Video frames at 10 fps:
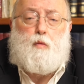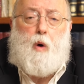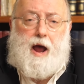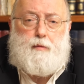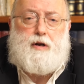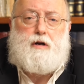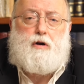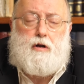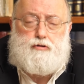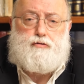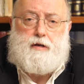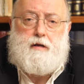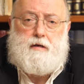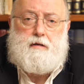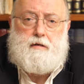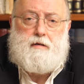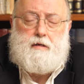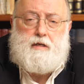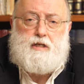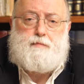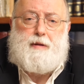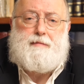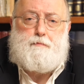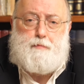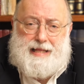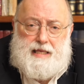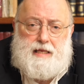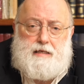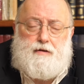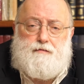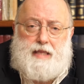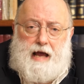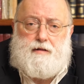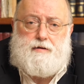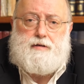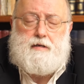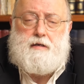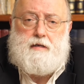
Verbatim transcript: Why would a country spend billions of dollars